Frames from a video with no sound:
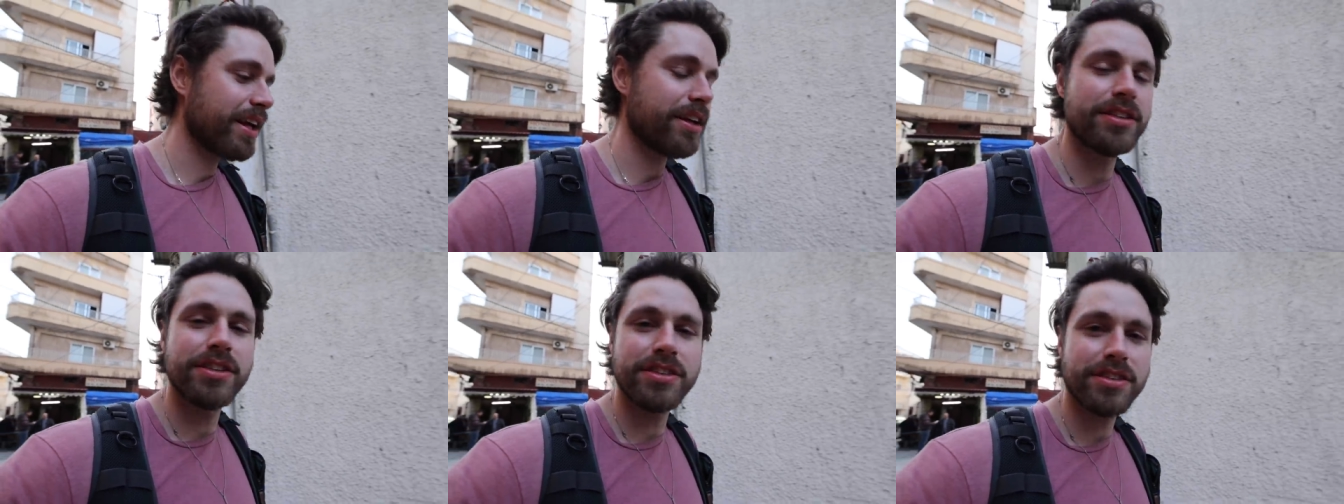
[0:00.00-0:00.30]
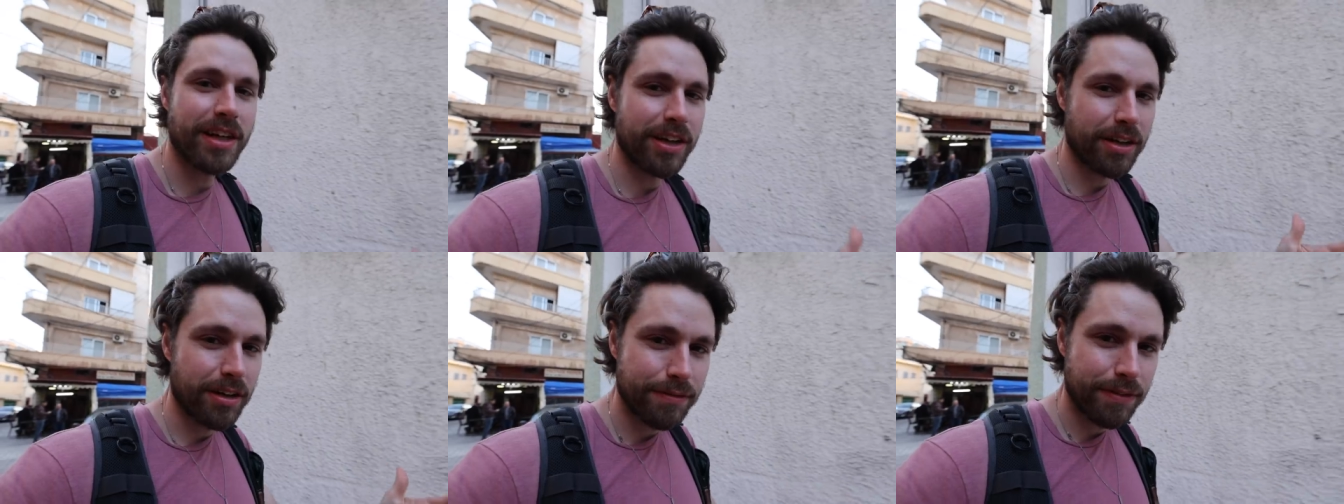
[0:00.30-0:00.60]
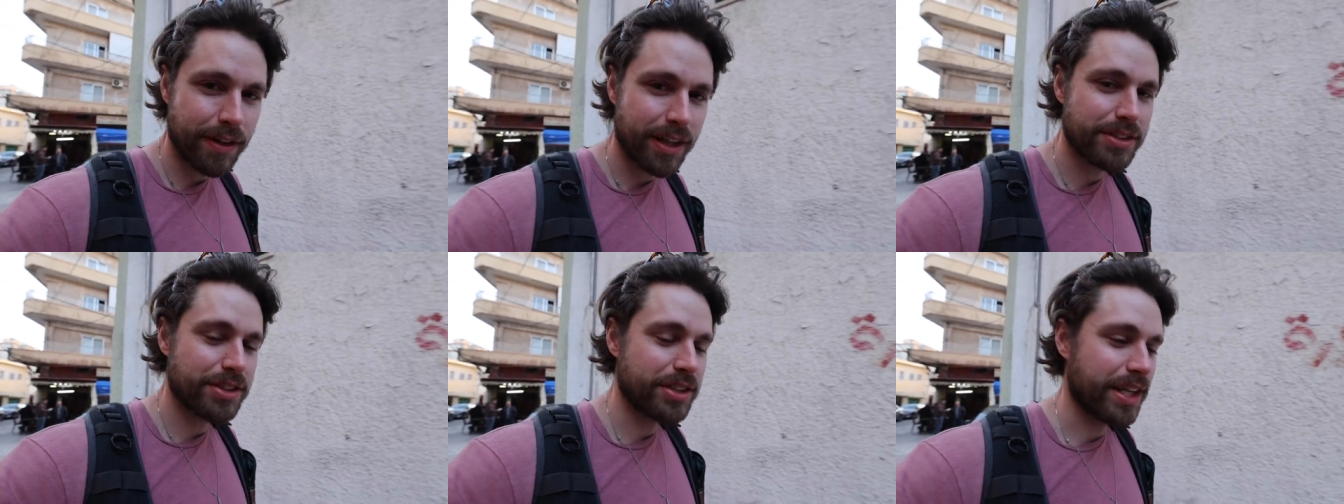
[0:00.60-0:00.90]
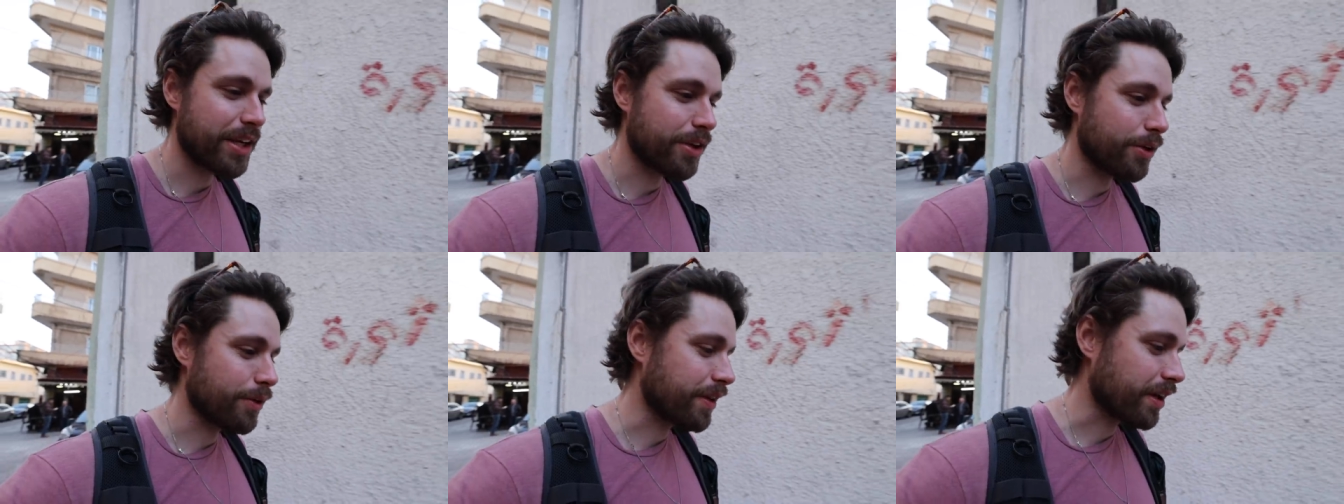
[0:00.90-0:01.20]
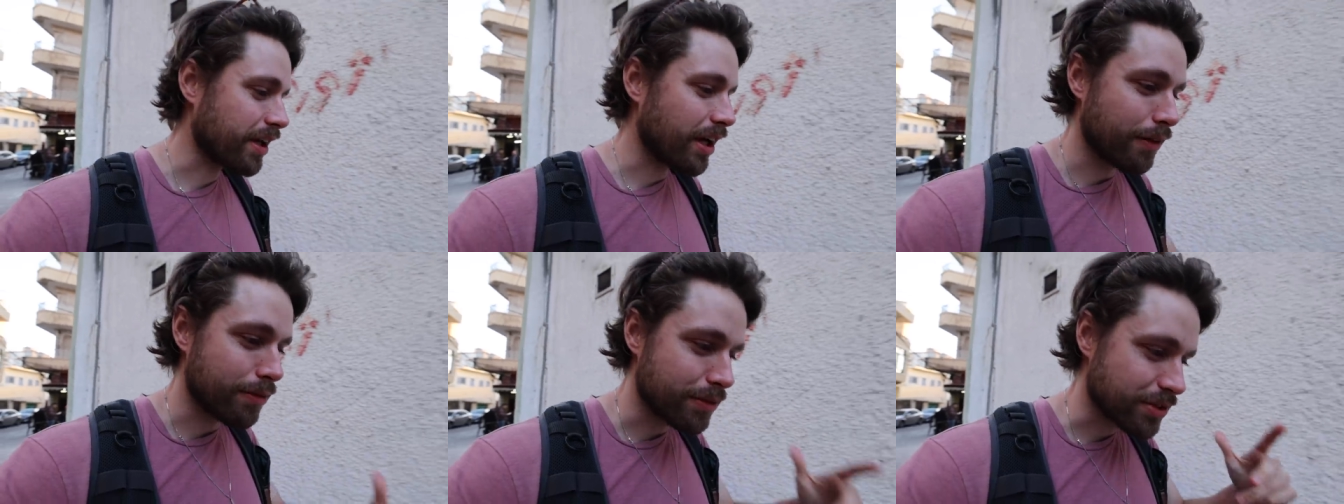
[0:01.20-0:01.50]
You're just not gonna find a channel that
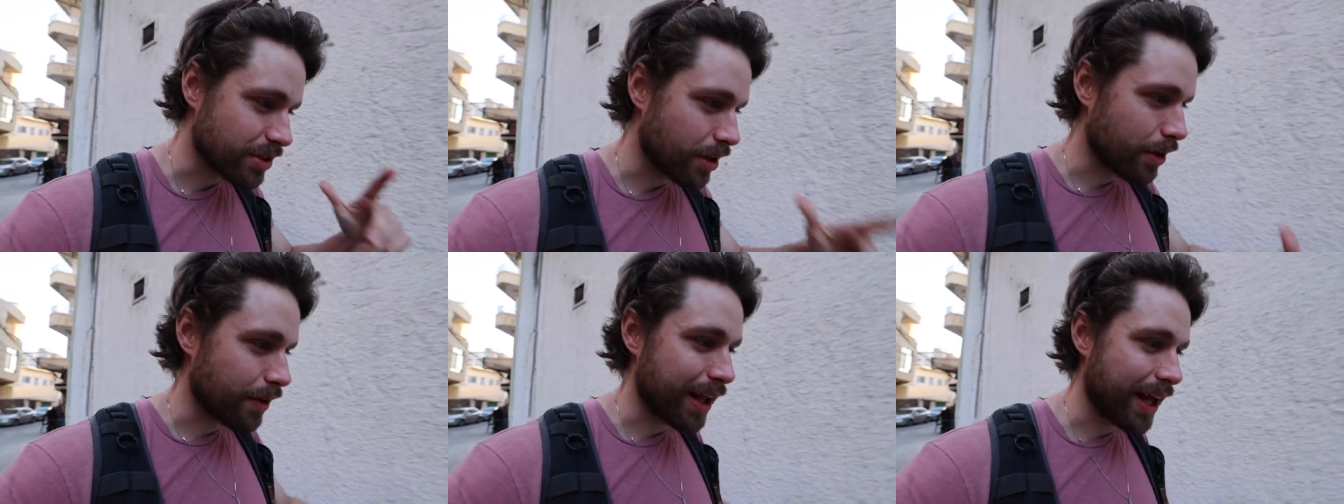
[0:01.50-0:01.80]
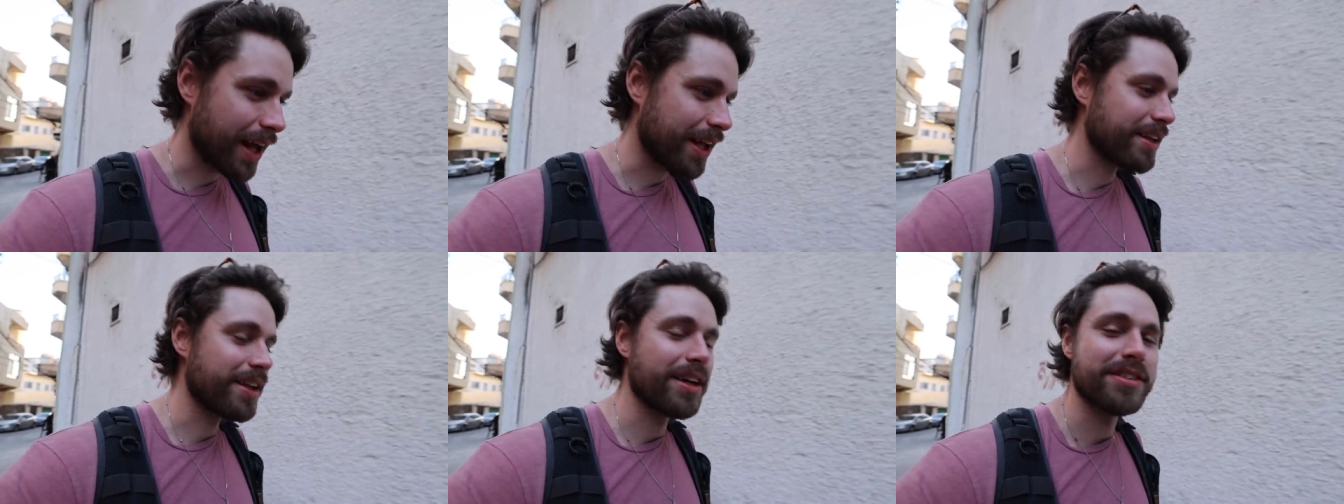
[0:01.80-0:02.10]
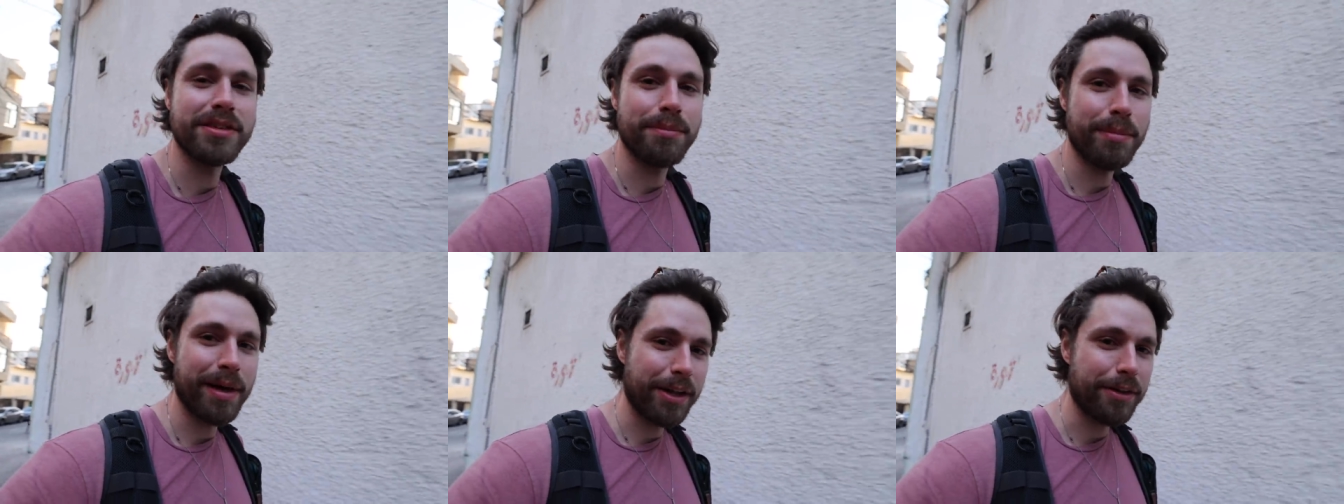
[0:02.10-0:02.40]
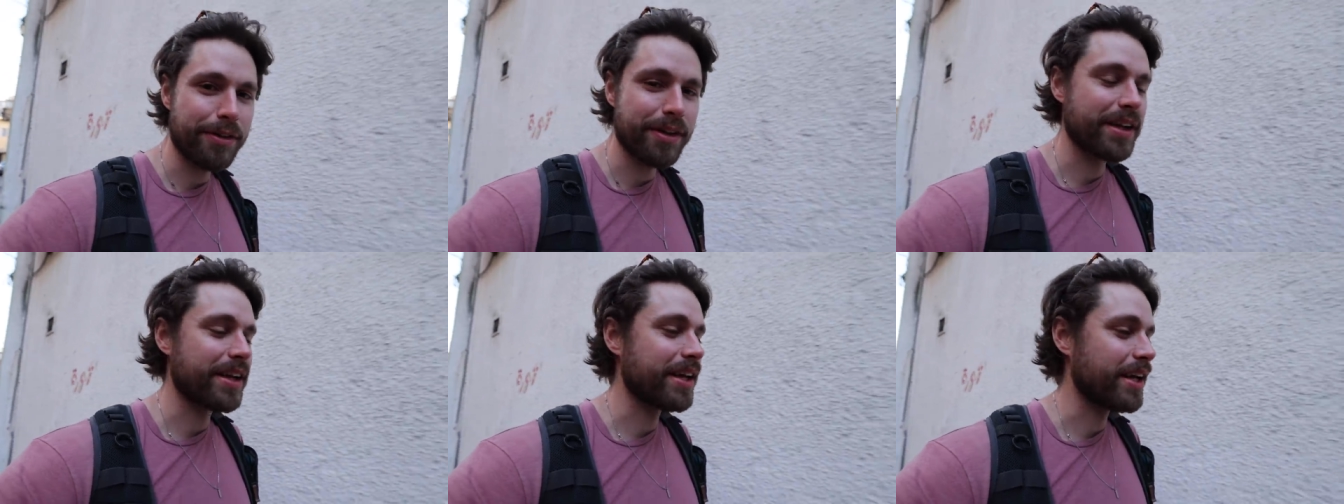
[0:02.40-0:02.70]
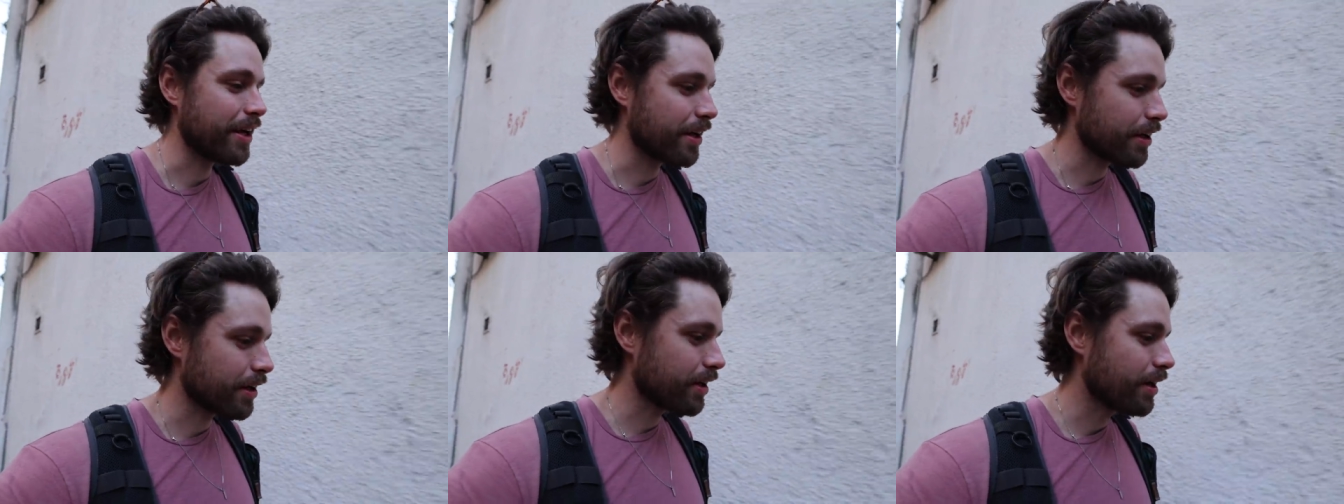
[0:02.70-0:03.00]
covers all that and does it better than
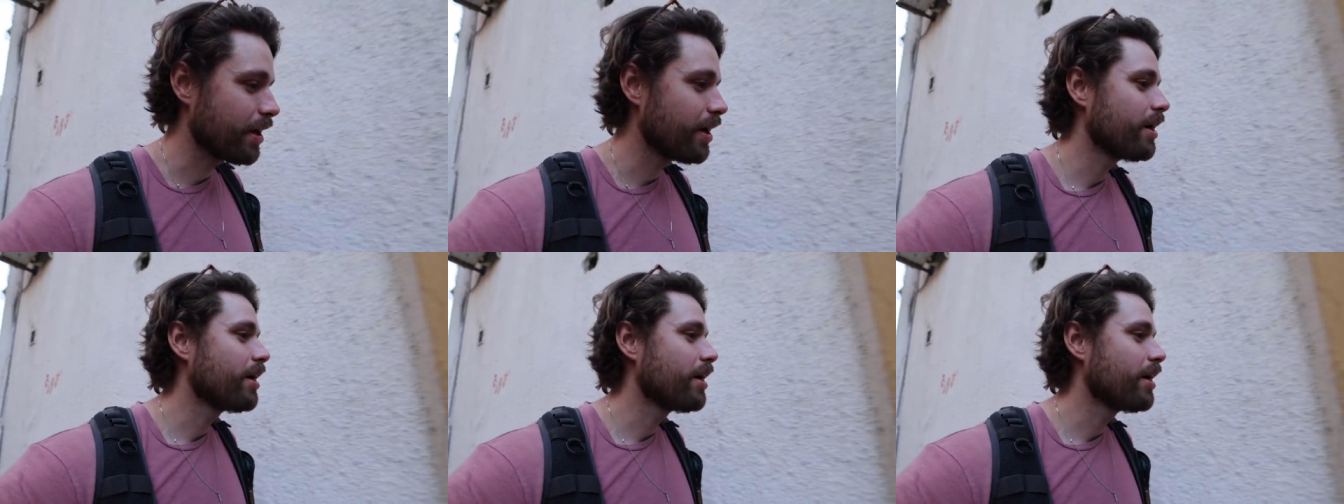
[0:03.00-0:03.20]
here.